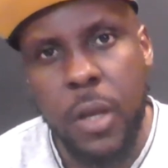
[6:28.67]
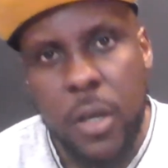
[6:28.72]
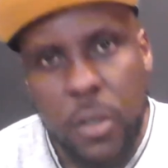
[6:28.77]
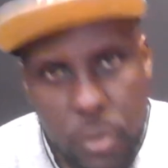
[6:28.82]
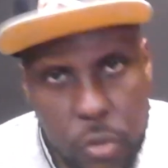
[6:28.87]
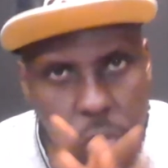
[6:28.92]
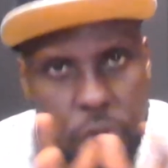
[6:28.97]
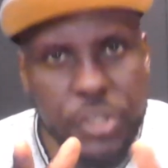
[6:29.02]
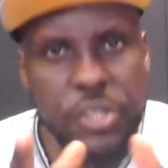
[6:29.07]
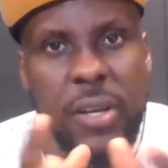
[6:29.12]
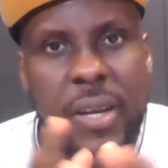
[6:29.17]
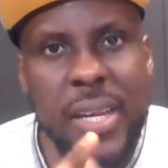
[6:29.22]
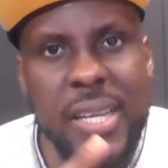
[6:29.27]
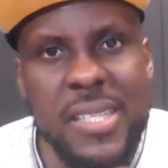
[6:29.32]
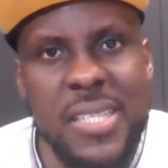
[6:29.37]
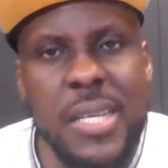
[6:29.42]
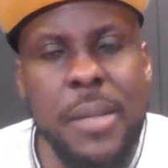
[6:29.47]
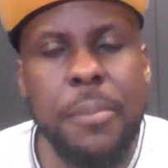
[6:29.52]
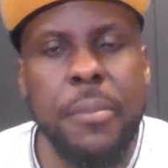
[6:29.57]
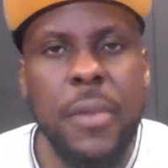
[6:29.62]

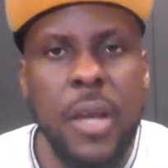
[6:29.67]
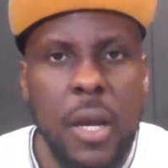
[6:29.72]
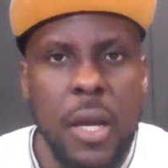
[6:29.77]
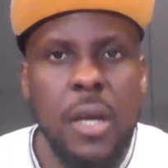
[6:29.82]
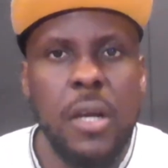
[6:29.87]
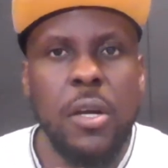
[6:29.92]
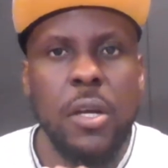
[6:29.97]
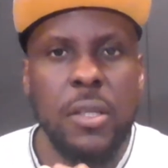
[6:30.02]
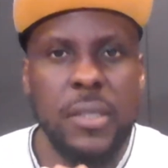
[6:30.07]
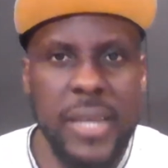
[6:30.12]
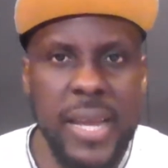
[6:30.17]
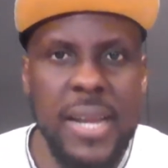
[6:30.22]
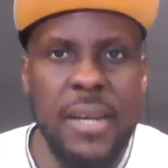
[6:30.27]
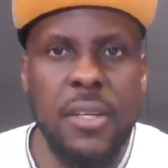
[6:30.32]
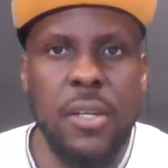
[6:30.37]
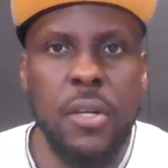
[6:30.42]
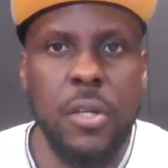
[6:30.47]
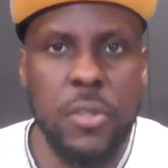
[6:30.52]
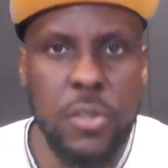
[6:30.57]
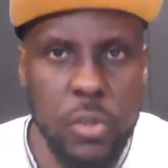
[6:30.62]
Socialism
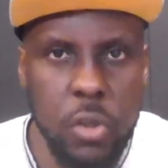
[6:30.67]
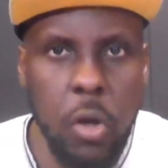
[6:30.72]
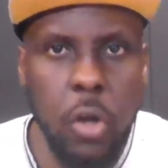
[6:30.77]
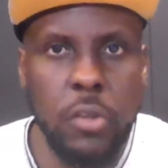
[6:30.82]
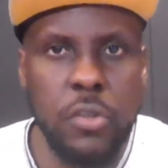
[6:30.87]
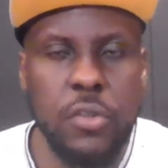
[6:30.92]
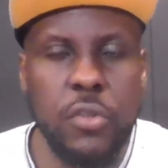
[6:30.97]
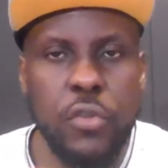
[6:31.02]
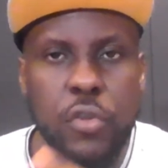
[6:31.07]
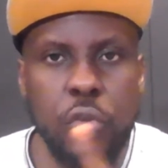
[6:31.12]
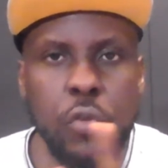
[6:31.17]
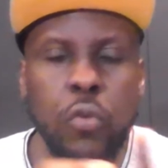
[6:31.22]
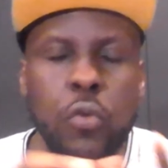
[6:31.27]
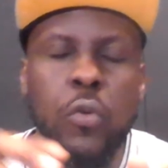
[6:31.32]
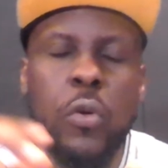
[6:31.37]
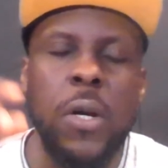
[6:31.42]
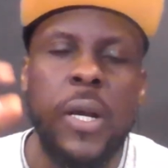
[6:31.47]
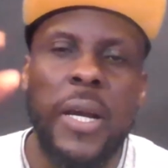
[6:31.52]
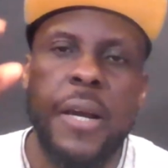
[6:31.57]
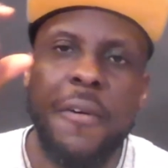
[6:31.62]
then sought to